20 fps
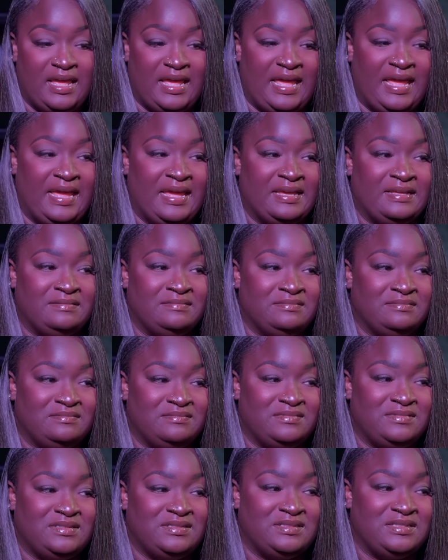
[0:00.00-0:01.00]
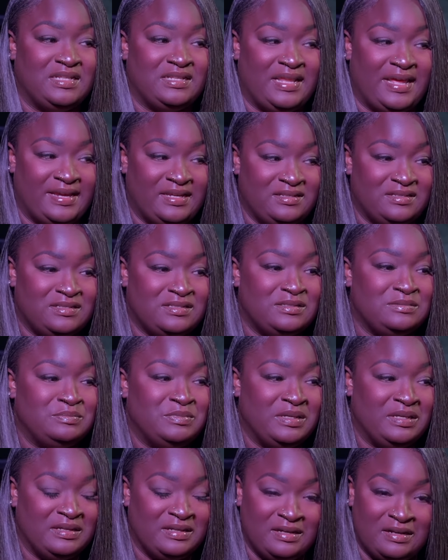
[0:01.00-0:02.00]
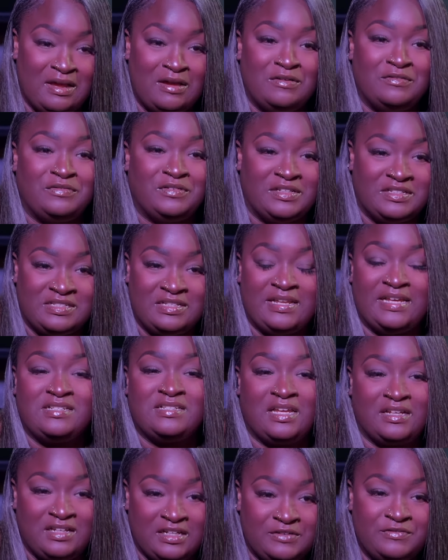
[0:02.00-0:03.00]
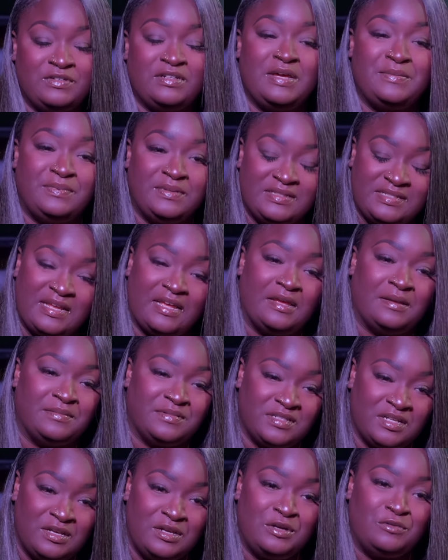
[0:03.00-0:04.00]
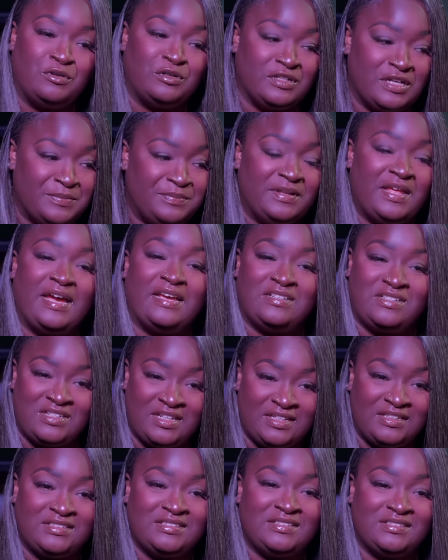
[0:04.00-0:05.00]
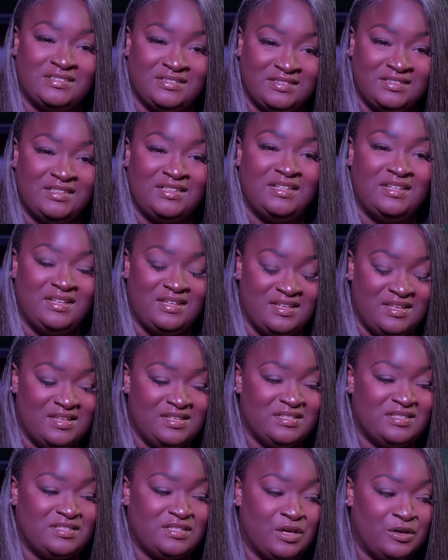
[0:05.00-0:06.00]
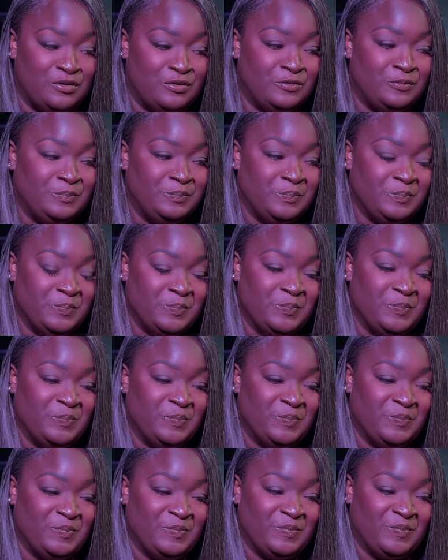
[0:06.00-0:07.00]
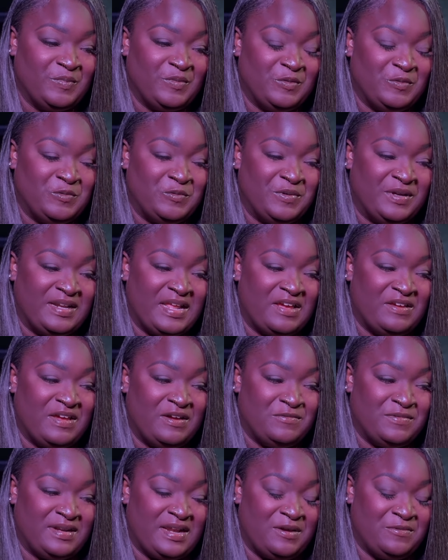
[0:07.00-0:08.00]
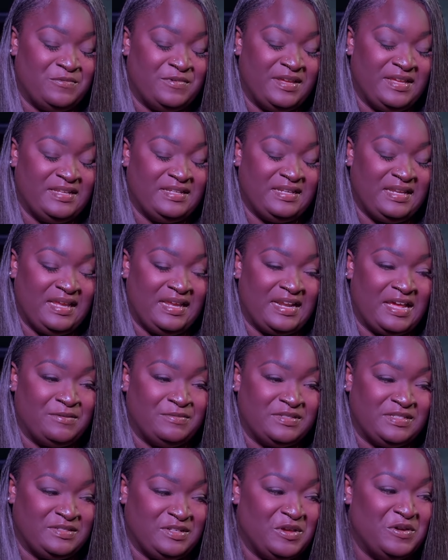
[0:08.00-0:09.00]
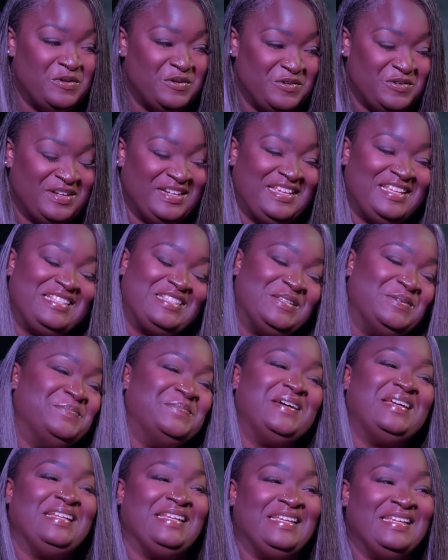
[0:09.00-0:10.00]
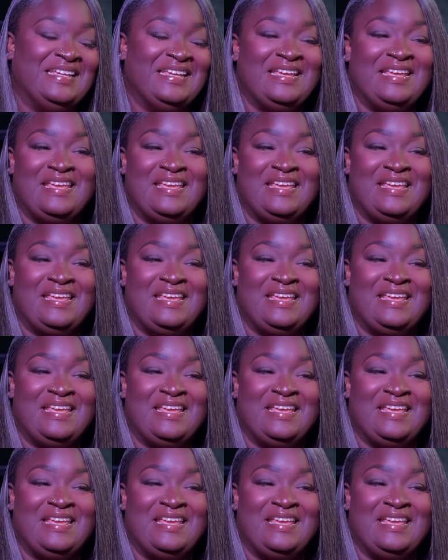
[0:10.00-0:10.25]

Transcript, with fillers: and the lights being cut off, because the lights got cut off a couple of times. Wrote a couple of hot checks. Mm-hmm. So when I when I went and I was going to get some money,